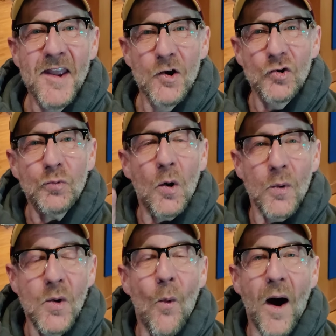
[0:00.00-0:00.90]
Here's what
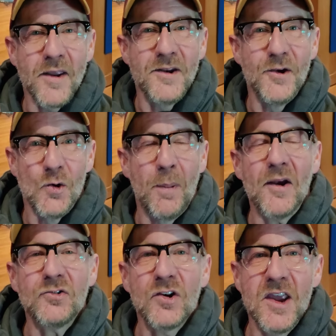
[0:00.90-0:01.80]
we want you to do.
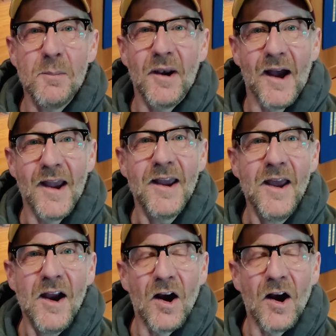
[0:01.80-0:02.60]
Pastor Kim and I